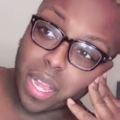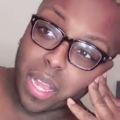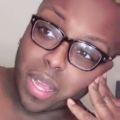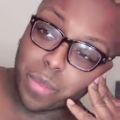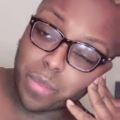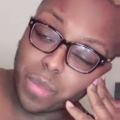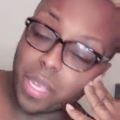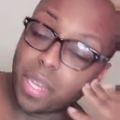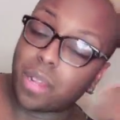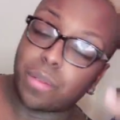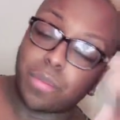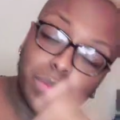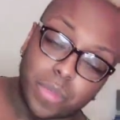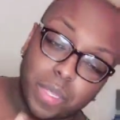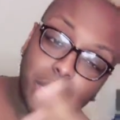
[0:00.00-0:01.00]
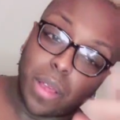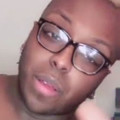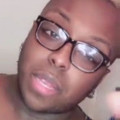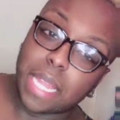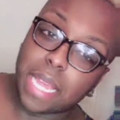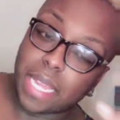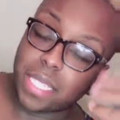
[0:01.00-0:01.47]
you know, with the
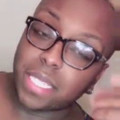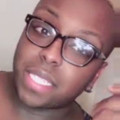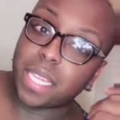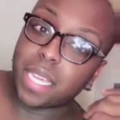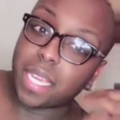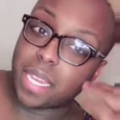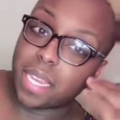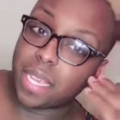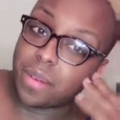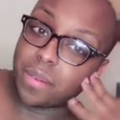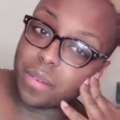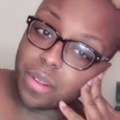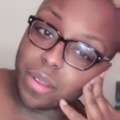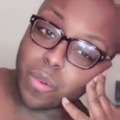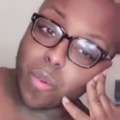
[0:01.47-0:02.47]
whole legacy, and